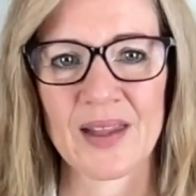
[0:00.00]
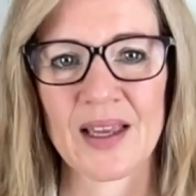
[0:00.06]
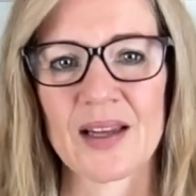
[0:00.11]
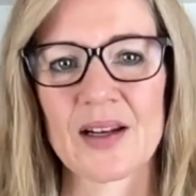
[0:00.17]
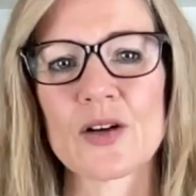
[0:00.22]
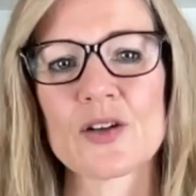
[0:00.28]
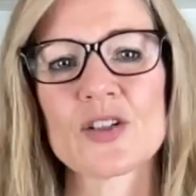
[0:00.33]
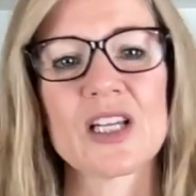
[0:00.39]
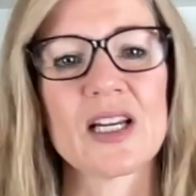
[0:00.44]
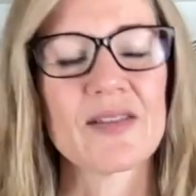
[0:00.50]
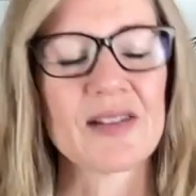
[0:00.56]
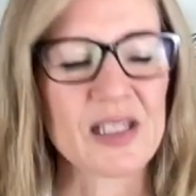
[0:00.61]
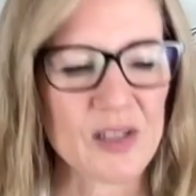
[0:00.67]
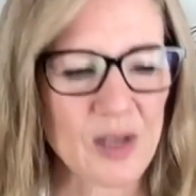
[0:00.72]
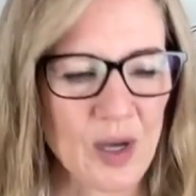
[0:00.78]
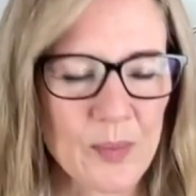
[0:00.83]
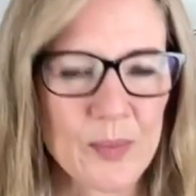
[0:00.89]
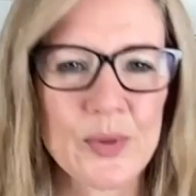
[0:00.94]
and I'll share
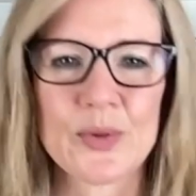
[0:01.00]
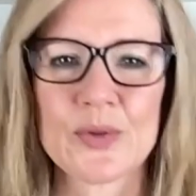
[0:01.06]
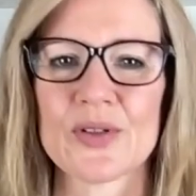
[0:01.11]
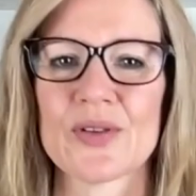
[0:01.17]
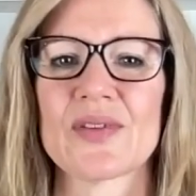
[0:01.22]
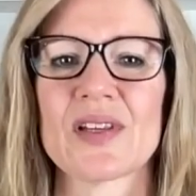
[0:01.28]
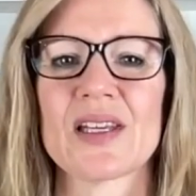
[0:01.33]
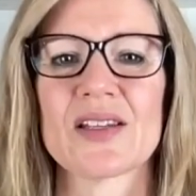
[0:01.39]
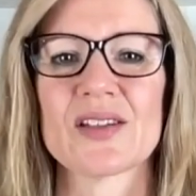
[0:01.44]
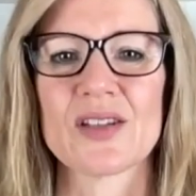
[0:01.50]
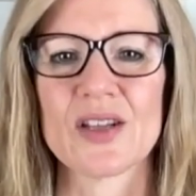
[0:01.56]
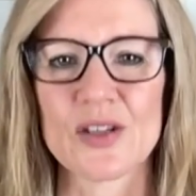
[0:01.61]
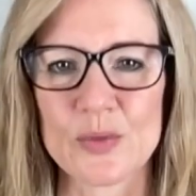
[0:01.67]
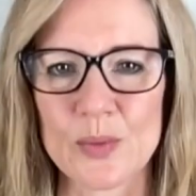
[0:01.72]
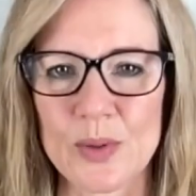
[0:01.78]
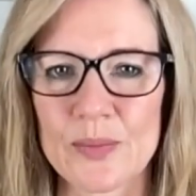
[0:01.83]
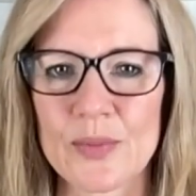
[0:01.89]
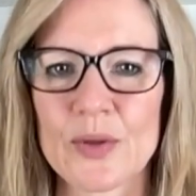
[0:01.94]
examples of this
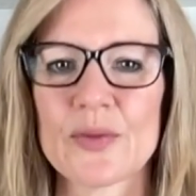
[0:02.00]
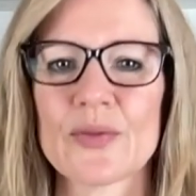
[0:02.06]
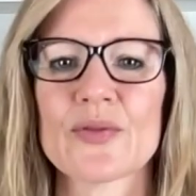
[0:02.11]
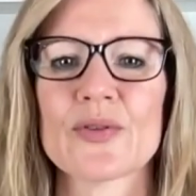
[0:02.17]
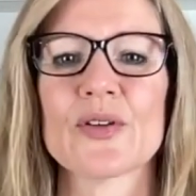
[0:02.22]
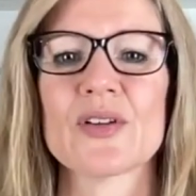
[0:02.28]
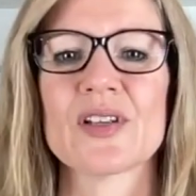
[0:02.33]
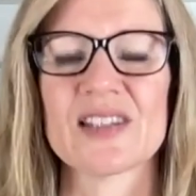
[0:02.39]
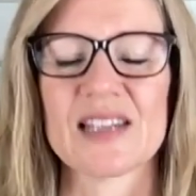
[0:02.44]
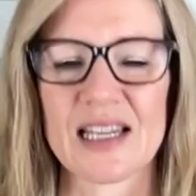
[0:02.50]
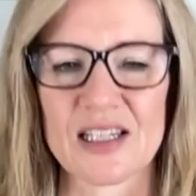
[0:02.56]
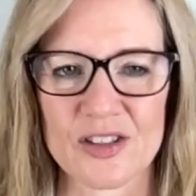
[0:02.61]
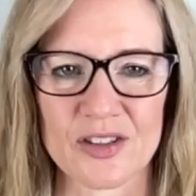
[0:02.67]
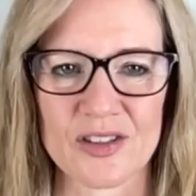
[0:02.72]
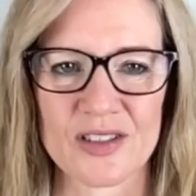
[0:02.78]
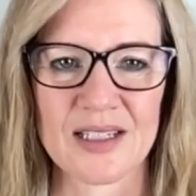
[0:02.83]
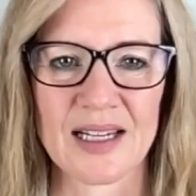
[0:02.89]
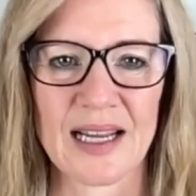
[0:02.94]
as we move through the
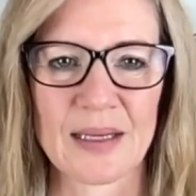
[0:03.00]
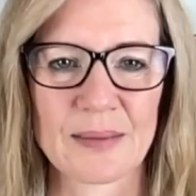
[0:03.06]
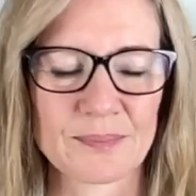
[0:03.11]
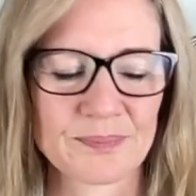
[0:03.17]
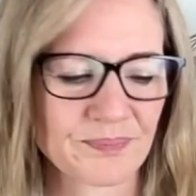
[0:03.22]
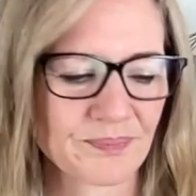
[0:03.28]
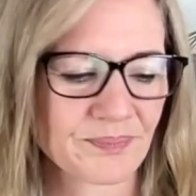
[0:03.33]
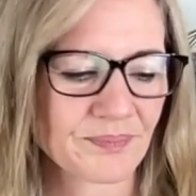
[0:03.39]
session today.